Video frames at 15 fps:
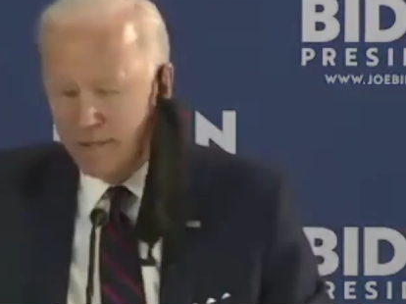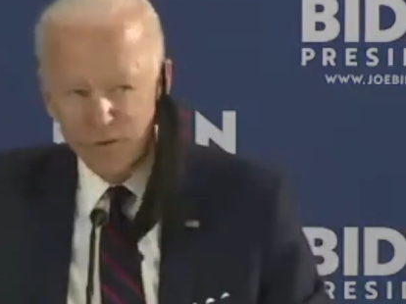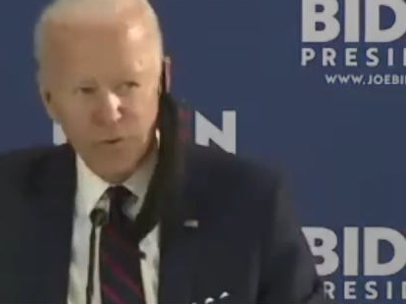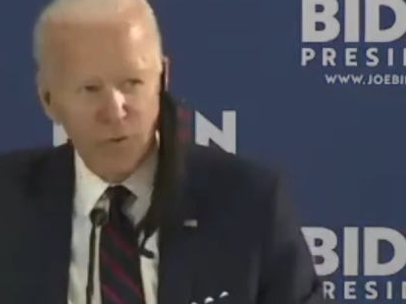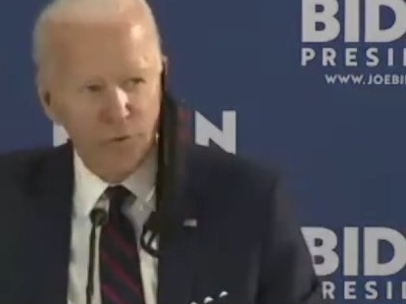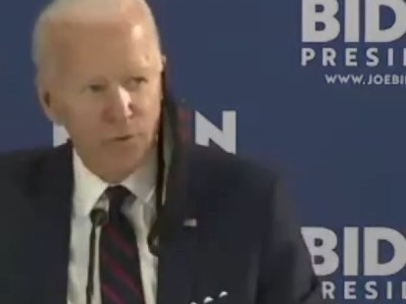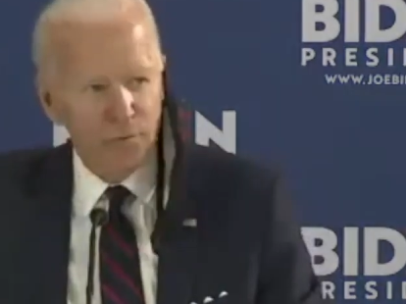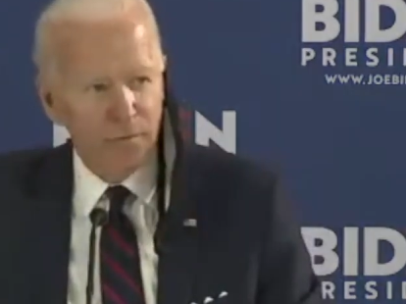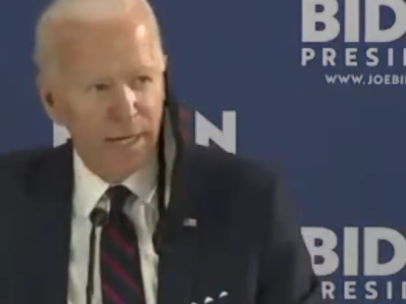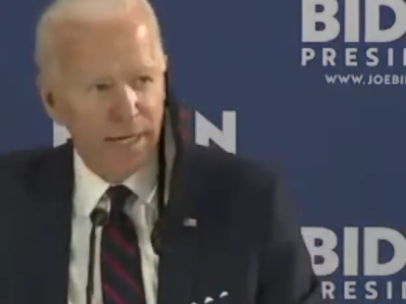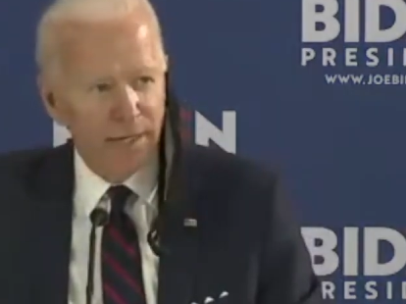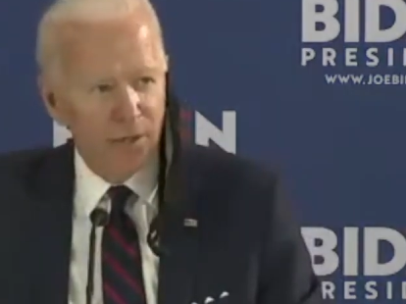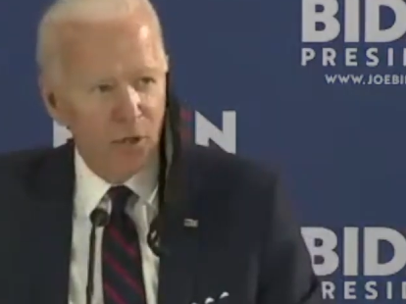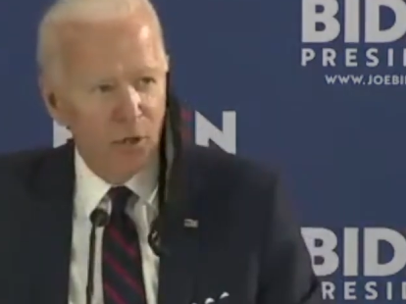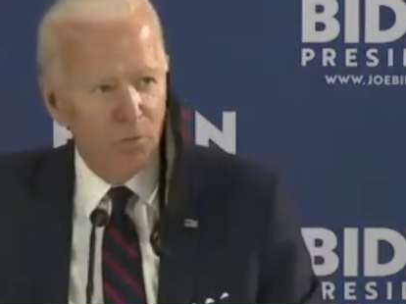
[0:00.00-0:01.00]
had children
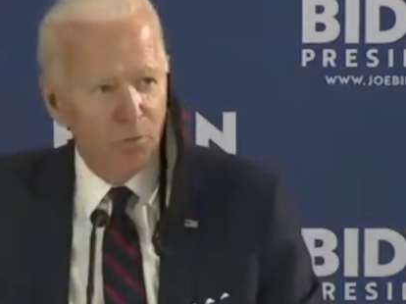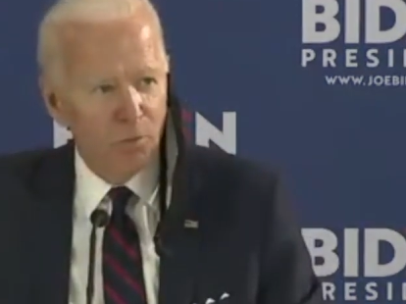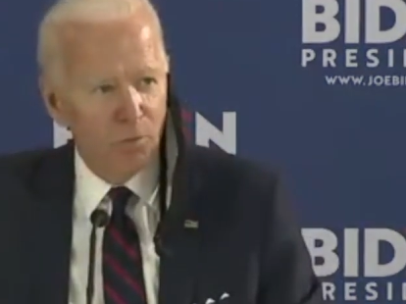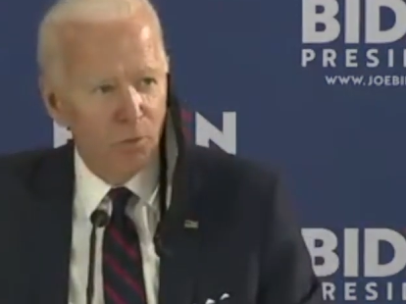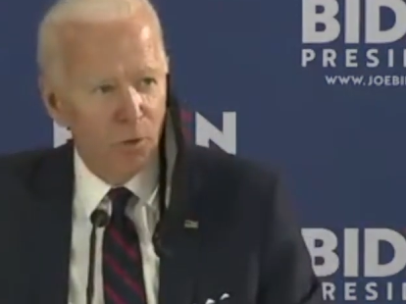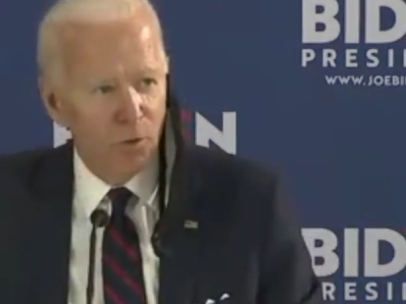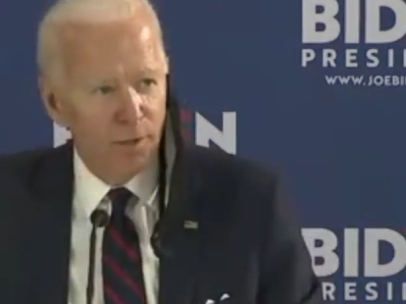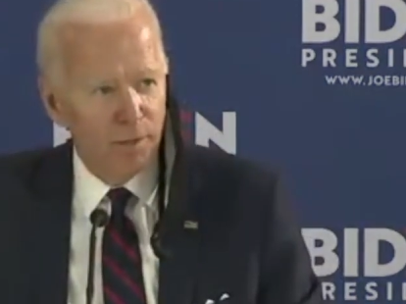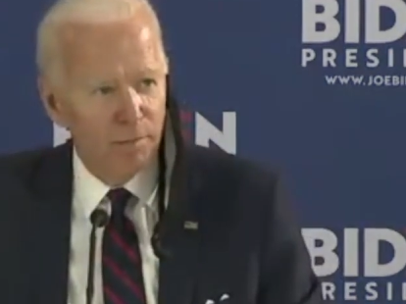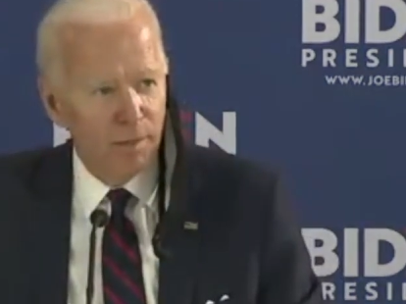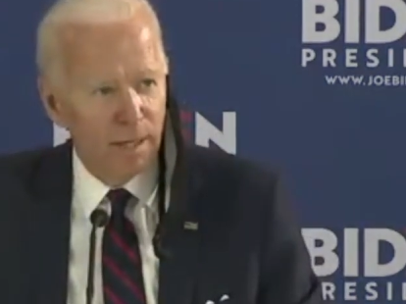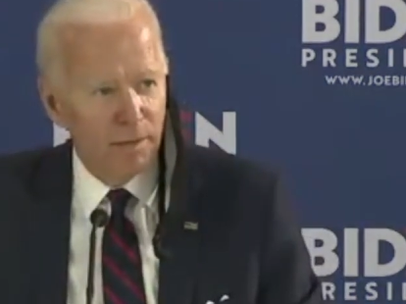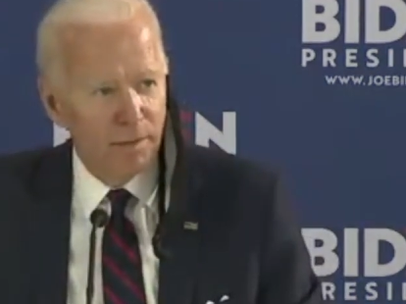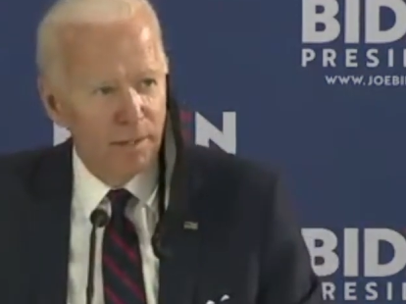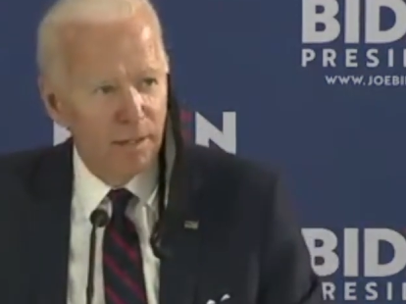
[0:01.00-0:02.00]
back at home and were worried
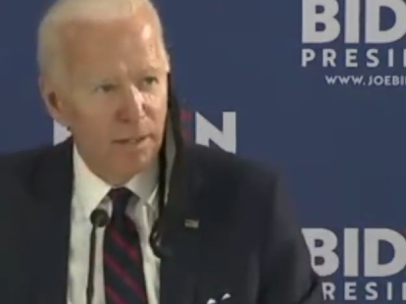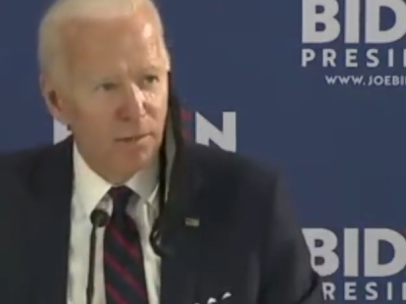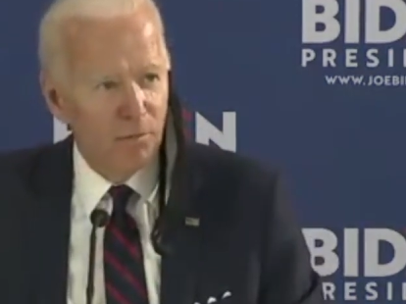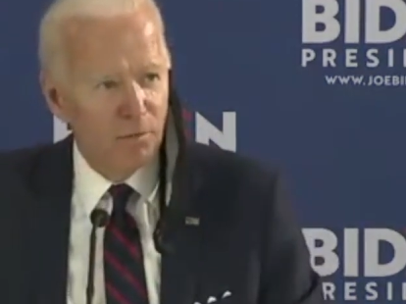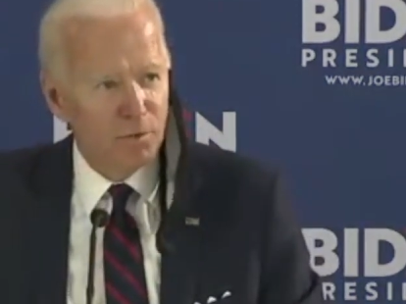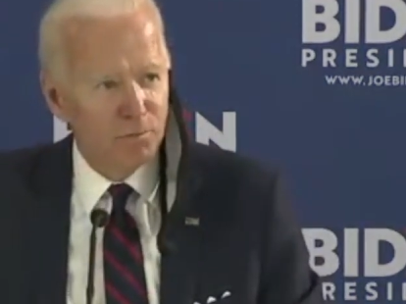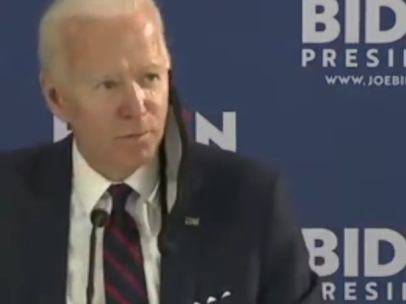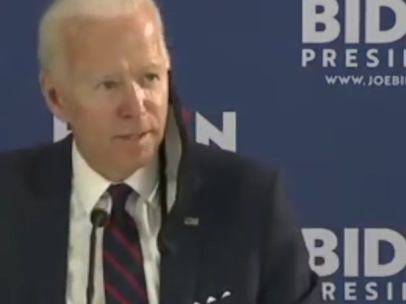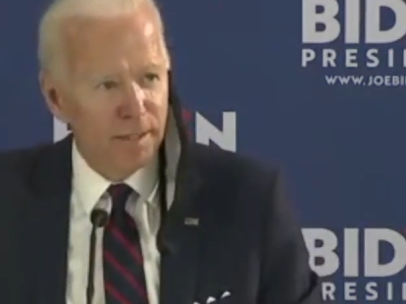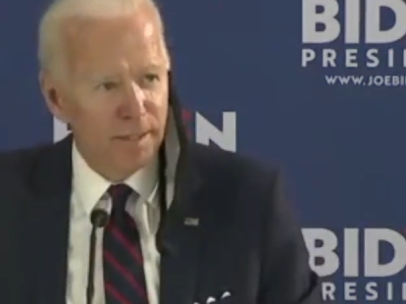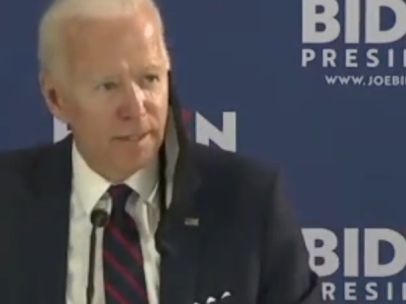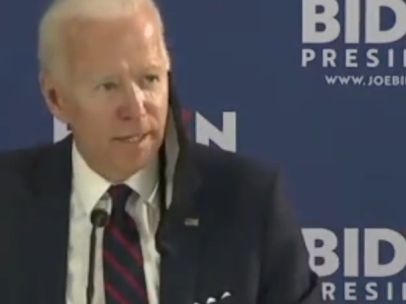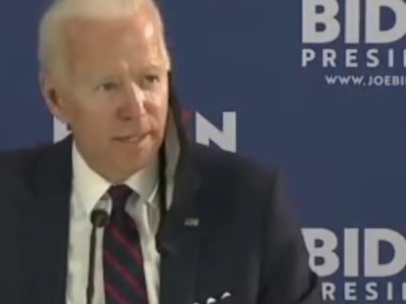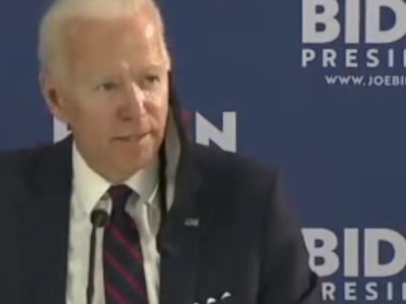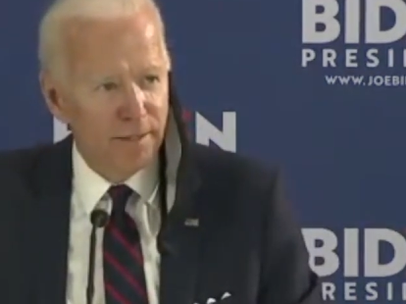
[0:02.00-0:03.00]
about
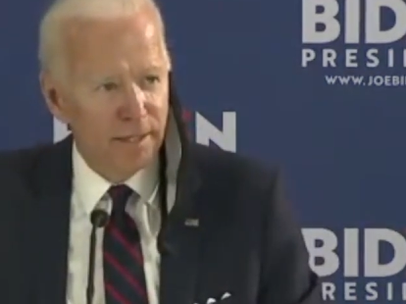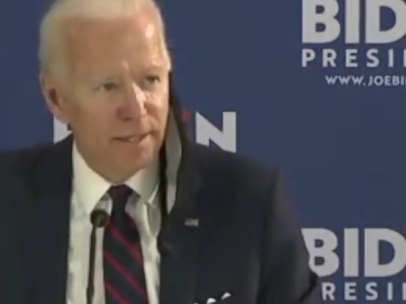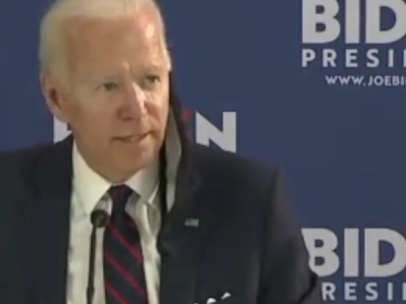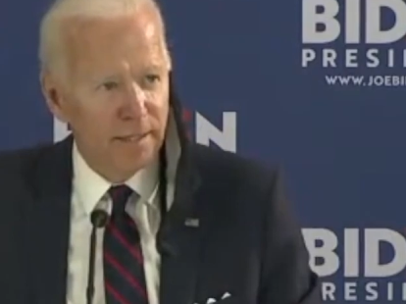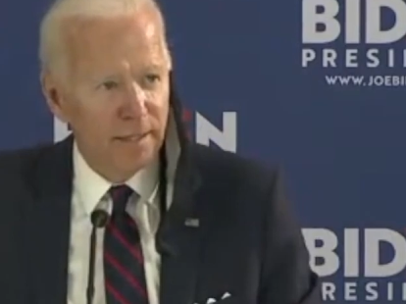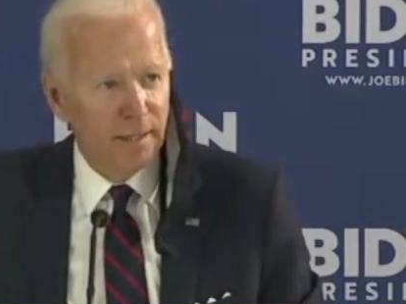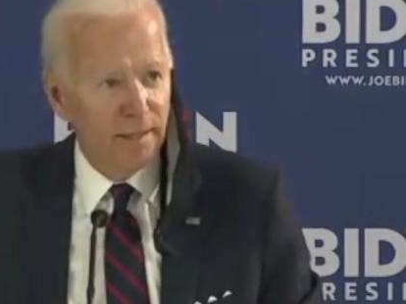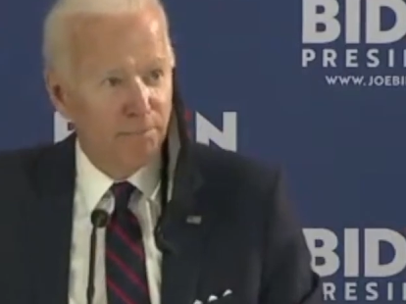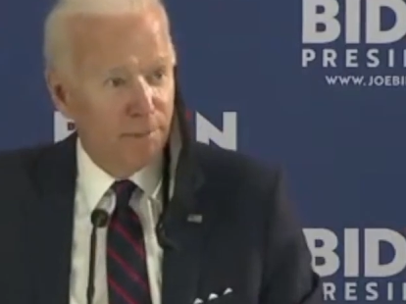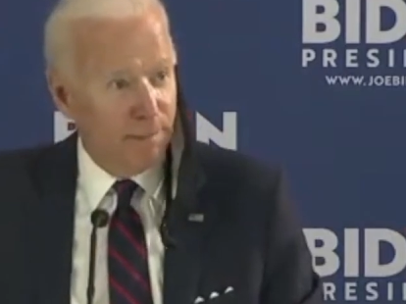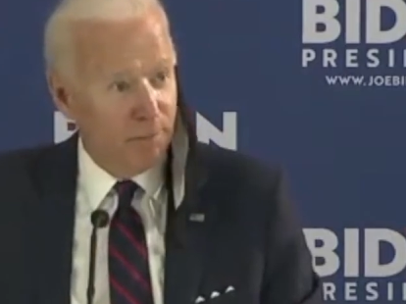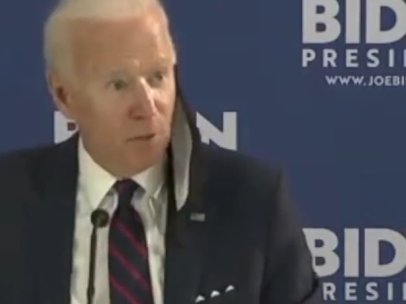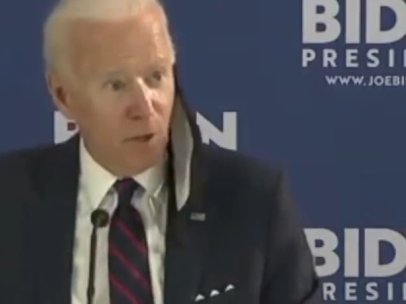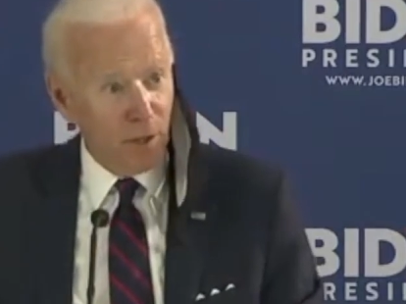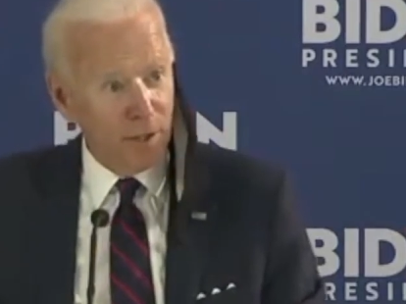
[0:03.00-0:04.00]
spreading anything.
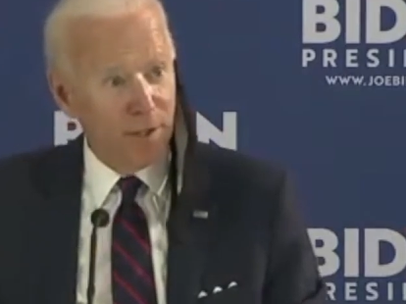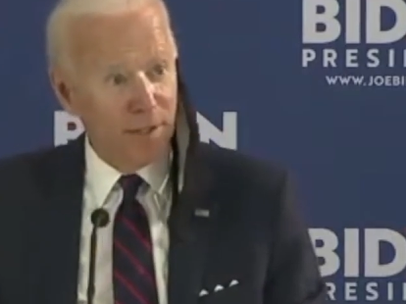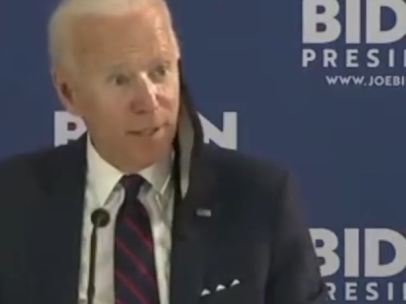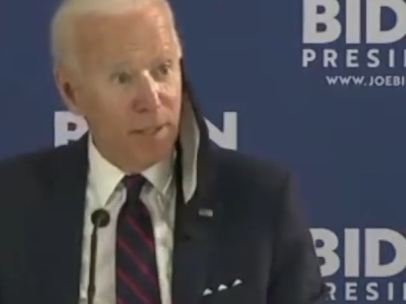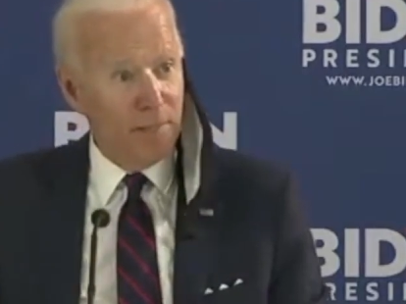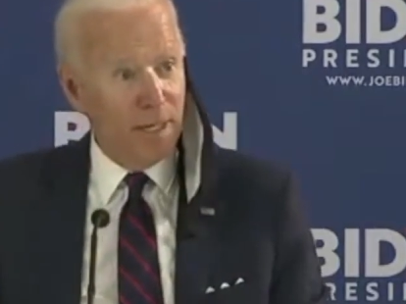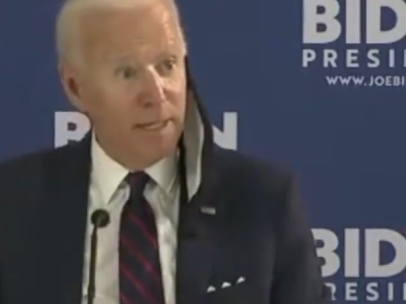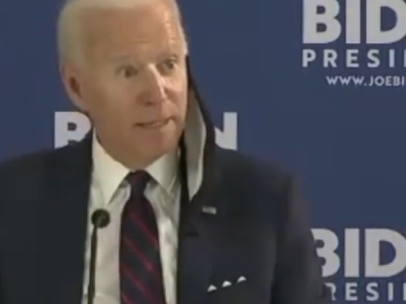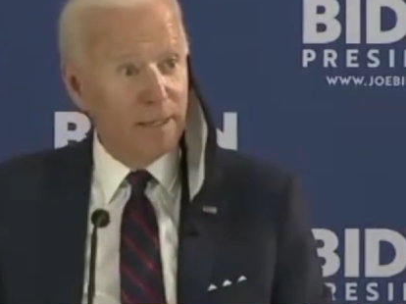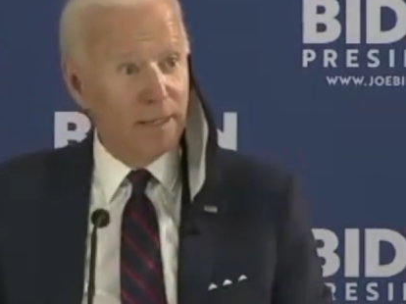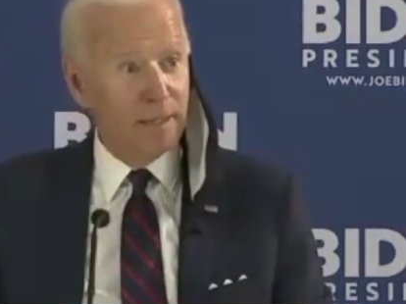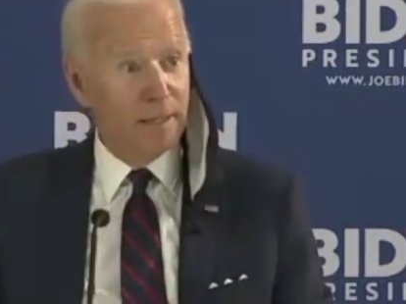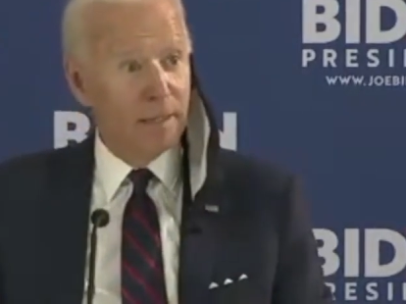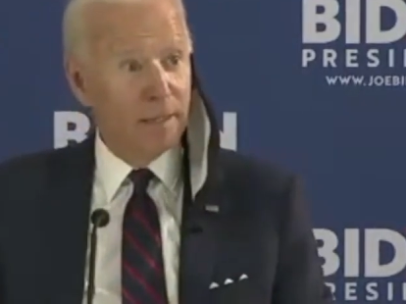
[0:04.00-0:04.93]
People aren't going to come in.